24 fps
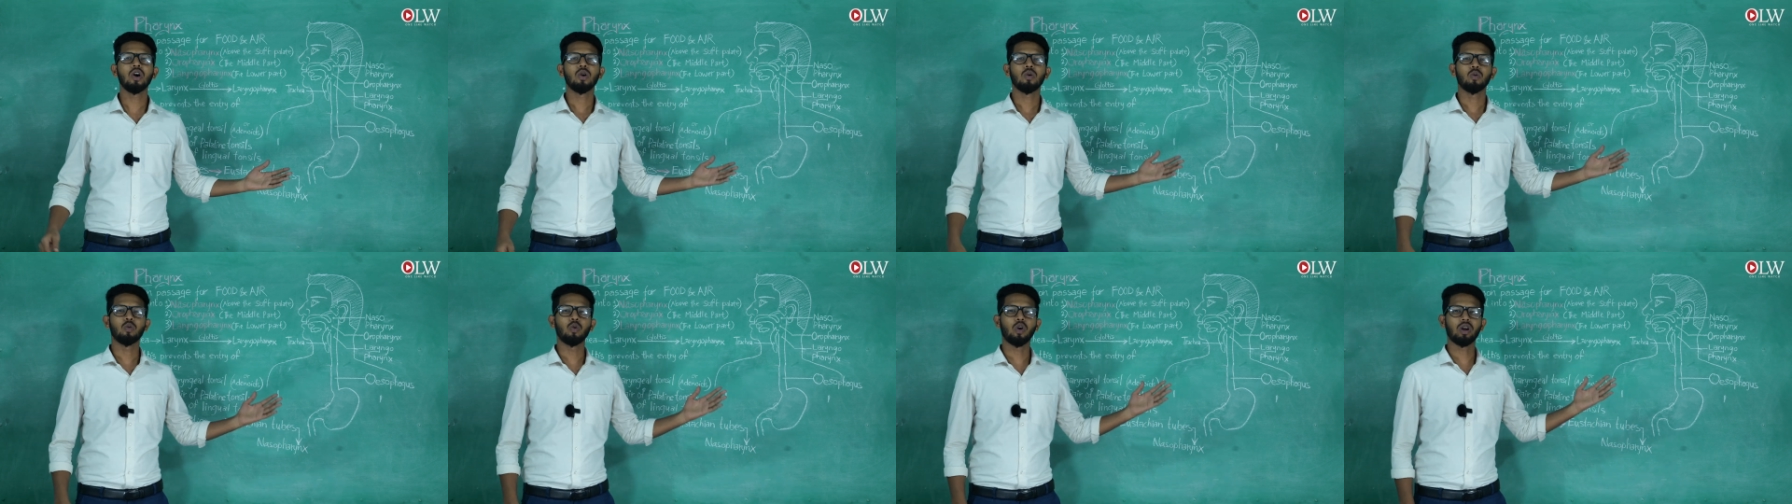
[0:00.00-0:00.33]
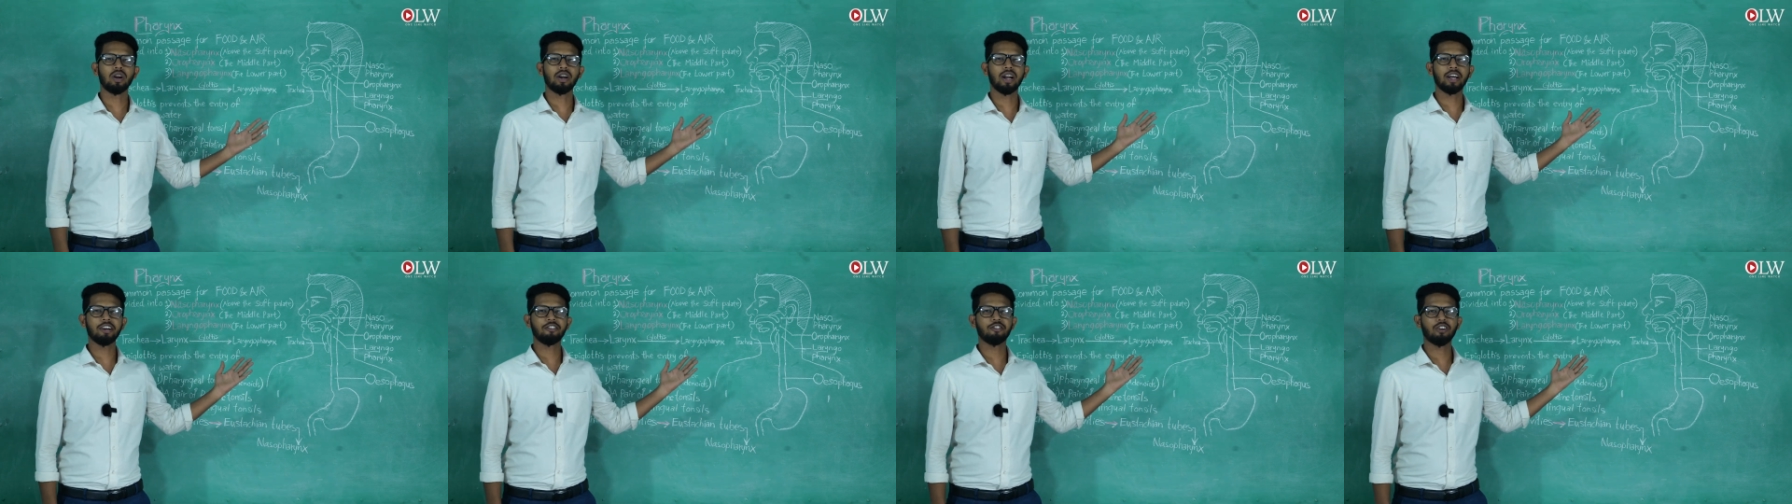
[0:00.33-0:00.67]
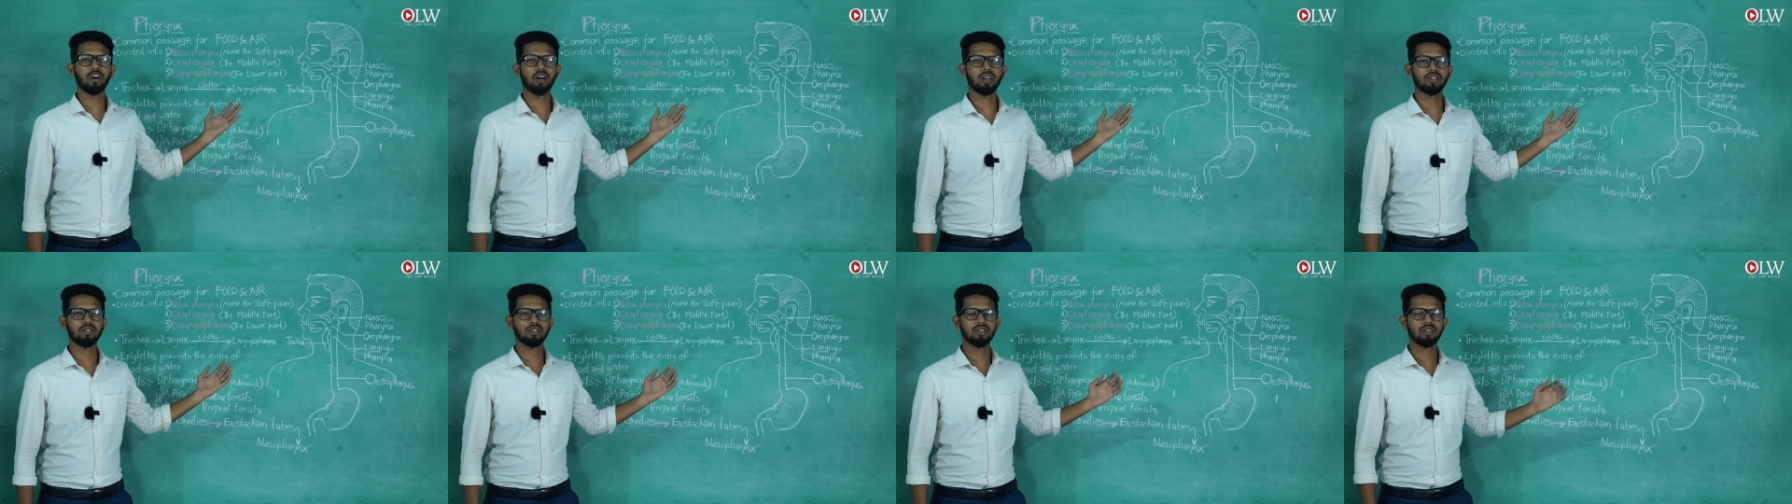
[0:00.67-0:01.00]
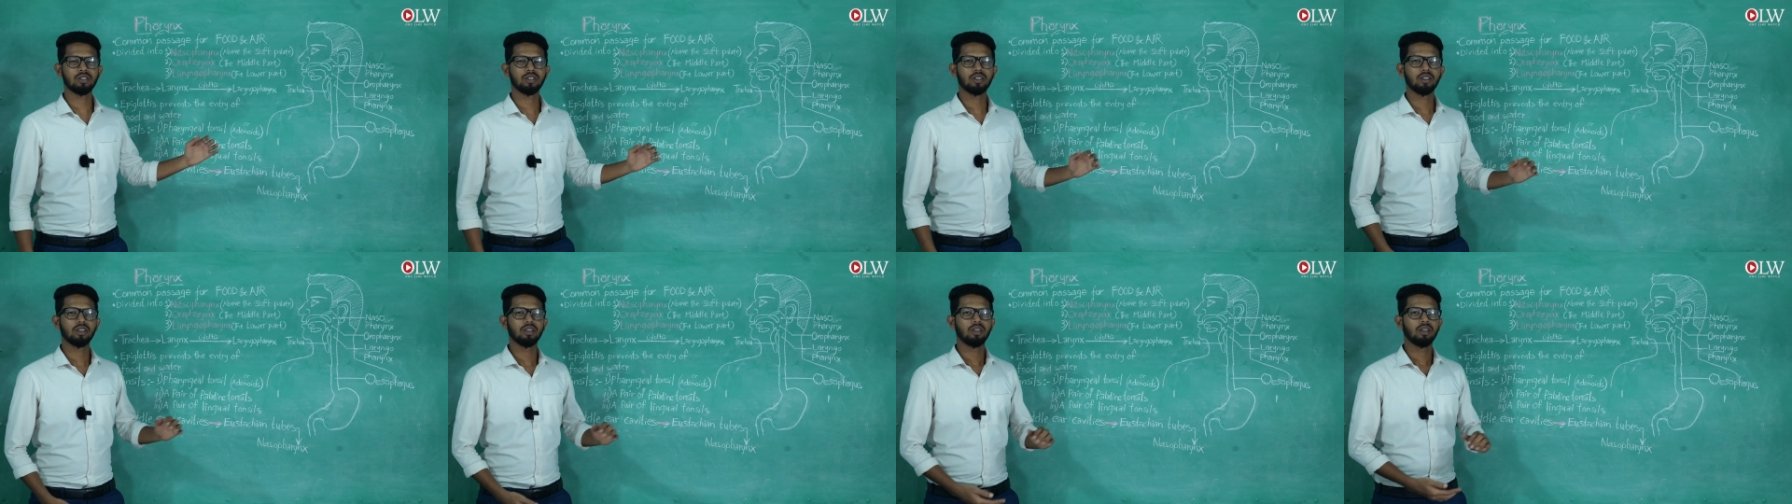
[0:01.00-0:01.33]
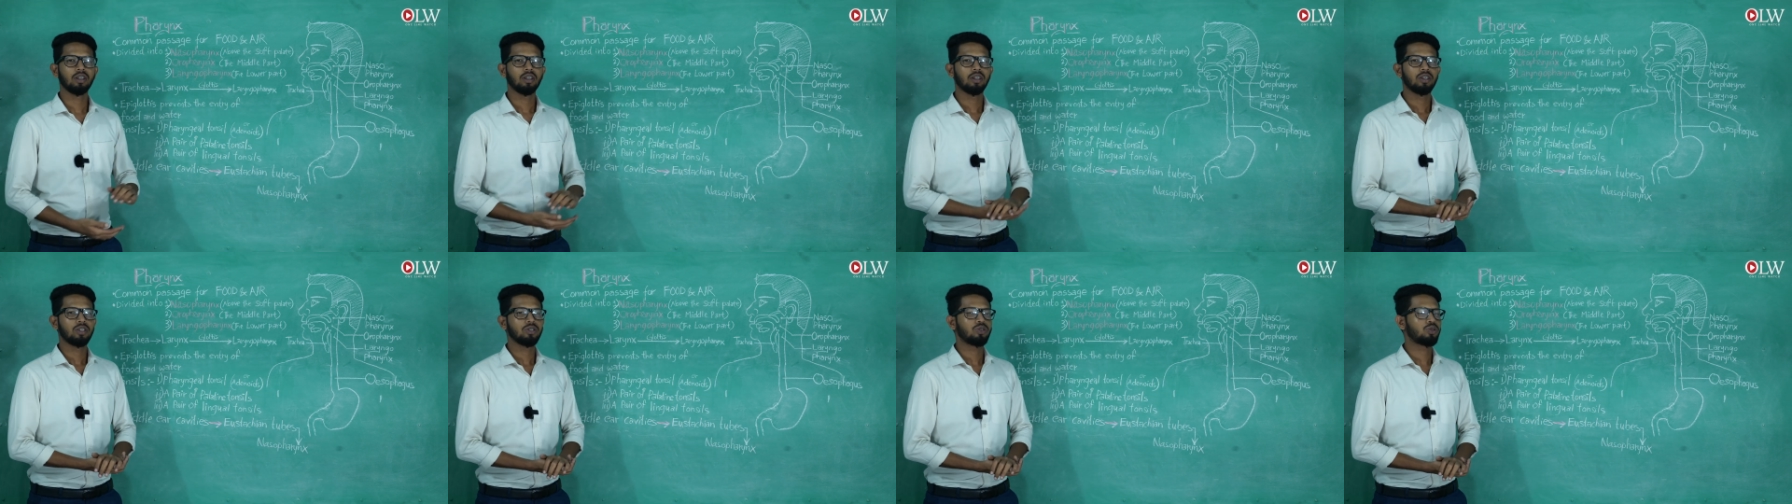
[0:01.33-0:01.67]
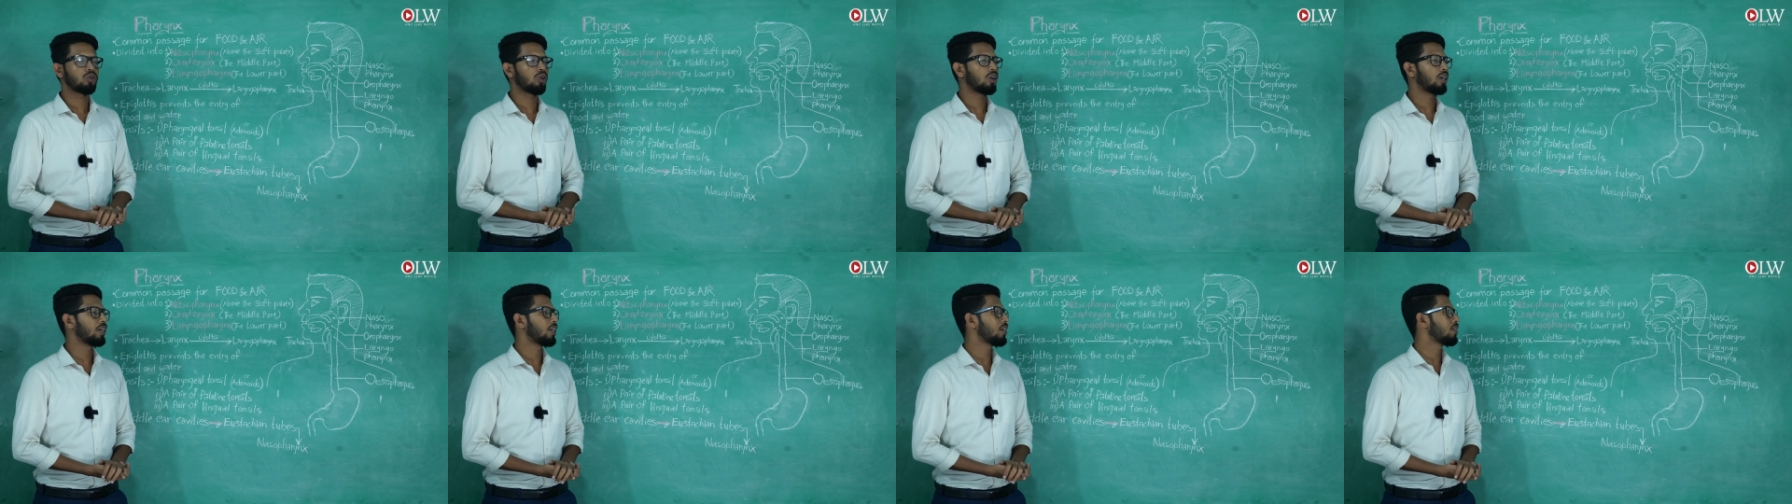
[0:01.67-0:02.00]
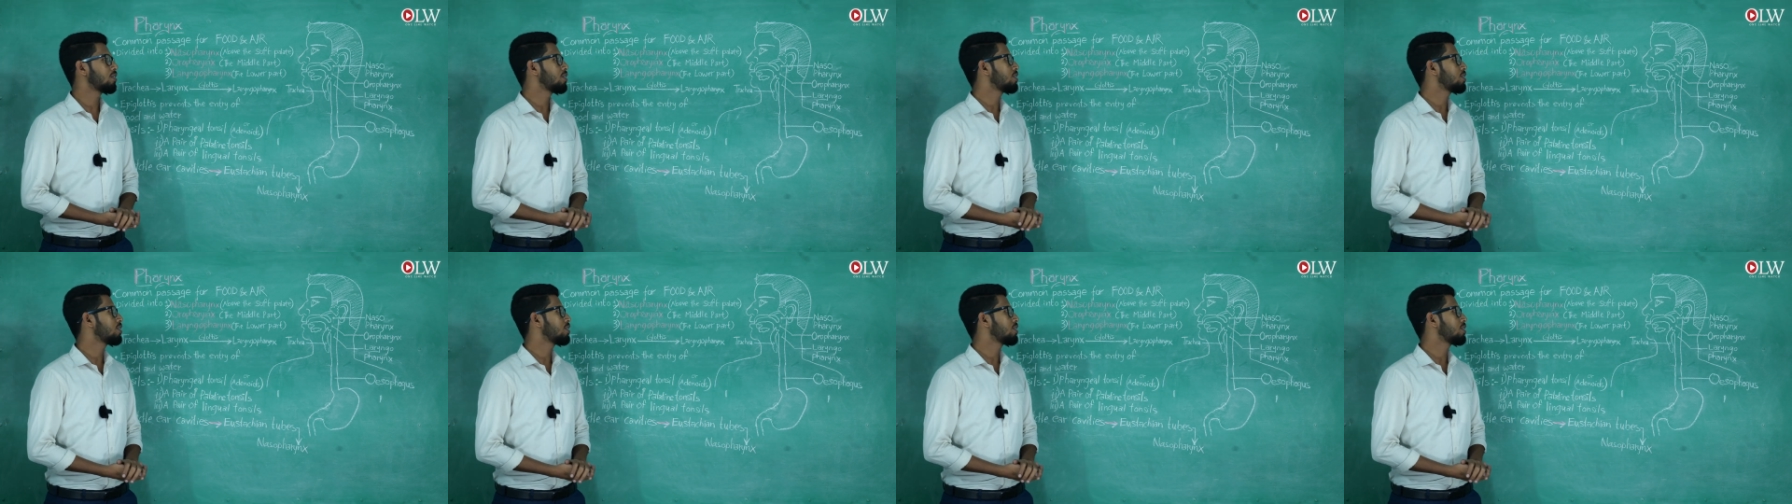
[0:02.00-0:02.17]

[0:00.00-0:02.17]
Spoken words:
Online Watch. So let us